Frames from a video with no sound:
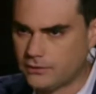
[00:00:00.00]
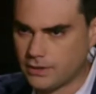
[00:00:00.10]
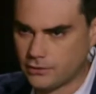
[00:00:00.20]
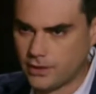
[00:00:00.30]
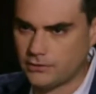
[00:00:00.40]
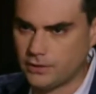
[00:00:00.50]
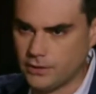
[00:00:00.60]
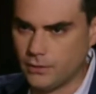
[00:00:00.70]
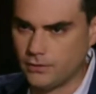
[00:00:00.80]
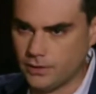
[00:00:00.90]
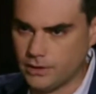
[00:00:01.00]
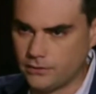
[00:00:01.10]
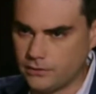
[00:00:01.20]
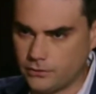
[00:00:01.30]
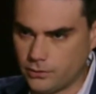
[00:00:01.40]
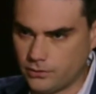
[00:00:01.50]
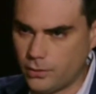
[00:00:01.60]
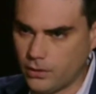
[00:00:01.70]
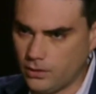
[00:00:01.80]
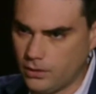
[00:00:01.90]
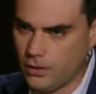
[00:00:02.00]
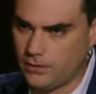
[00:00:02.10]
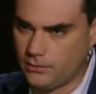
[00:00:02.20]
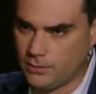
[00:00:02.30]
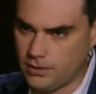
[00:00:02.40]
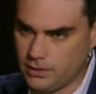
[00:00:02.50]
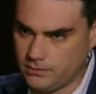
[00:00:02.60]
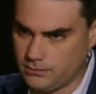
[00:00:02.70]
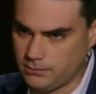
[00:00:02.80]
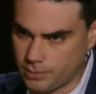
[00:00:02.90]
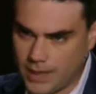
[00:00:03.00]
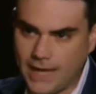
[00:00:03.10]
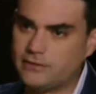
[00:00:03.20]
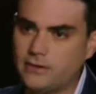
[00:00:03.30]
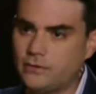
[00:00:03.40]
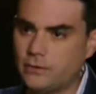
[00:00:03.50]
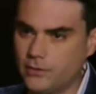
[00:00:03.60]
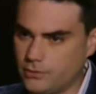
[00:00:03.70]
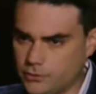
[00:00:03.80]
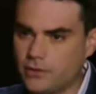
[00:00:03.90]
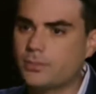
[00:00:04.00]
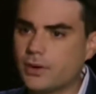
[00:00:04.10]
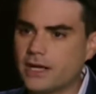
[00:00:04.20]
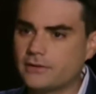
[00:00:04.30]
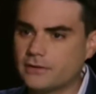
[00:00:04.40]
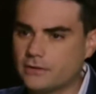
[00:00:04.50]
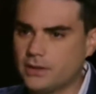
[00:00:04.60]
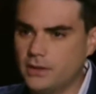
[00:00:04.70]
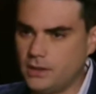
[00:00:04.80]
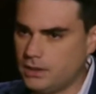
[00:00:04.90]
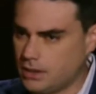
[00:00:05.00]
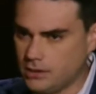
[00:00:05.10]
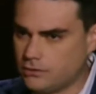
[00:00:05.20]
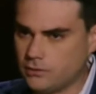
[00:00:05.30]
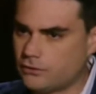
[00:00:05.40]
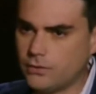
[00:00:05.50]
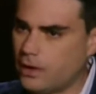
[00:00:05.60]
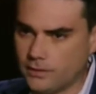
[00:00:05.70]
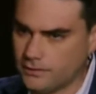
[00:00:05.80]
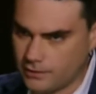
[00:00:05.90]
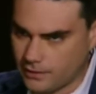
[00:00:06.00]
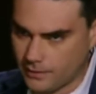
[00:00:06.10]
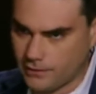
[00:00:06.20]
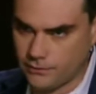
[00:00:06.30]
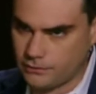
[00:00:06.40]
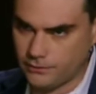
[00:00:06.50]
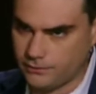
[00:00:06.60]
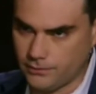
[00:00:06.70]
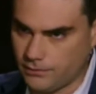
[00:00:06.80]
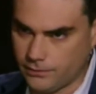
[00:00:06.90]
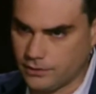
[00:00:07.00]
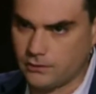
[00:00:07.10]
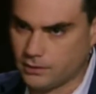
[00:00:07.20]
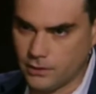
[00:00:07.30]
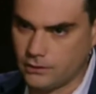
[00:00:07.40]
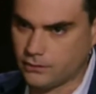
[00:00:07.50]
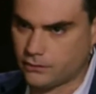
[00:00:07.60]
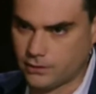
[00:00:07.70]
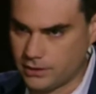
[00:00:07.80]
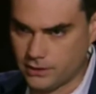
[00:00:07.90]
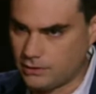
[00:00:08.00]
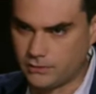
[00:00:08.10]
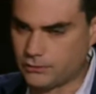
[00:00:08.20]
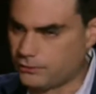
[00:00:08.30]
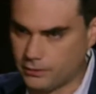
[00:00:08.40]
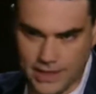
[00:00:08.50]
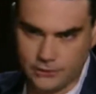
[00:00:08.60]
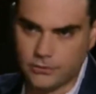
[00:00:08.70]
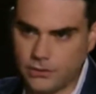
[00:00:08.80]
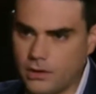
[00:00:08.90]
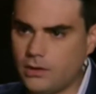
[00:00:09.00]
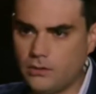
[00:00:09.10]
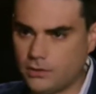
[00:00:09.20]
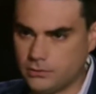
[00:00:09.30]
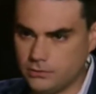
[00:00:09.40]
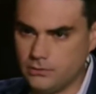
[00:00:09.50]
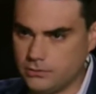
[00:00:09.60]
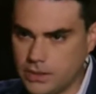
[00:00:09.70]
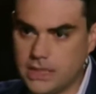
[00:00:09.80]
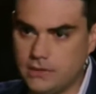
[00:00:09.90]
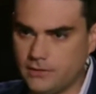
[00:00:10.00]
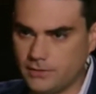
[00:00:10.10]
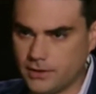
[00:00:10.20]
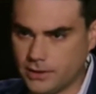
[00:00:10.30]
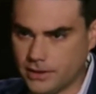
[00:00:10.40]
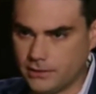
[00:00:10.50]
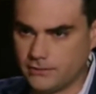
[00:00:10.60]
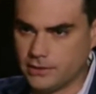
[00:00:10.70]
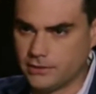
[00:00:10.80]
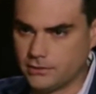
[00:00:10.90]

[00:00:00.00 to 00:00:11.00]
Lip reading: How does that translate over into the sort of moral law that we practice or that we should practice? Can you just do all of this on the basis of reason alone, just looking at the universe through natural law, or do you need something like